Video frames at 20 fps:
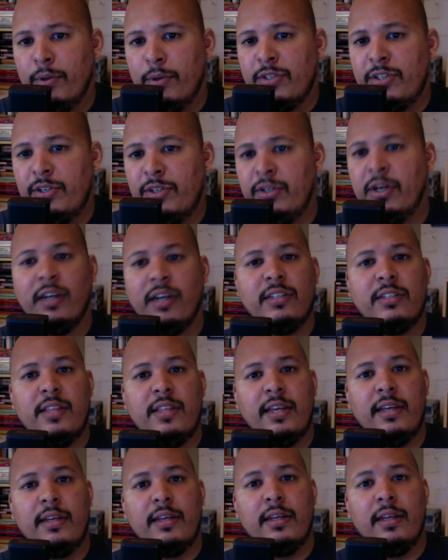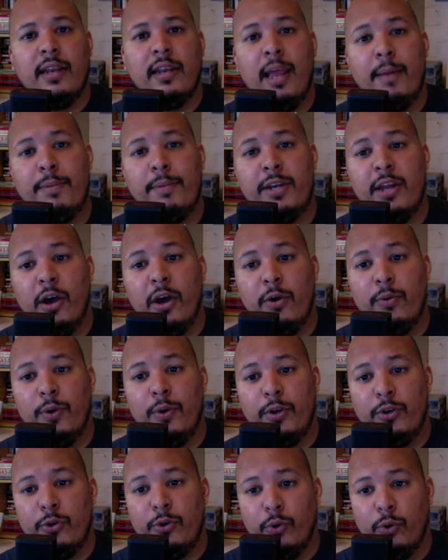do you guys think? Let me know
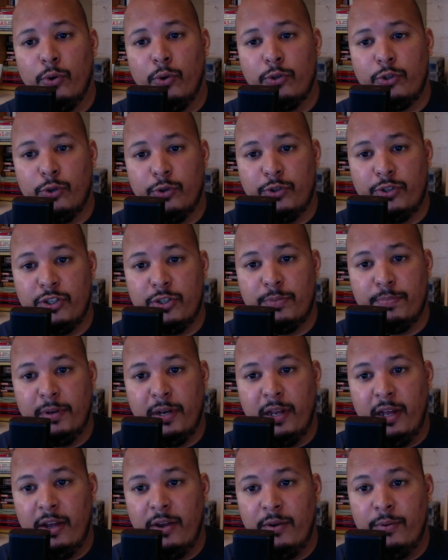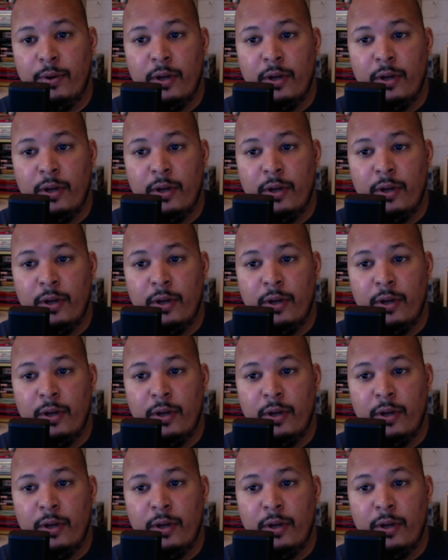your choices below.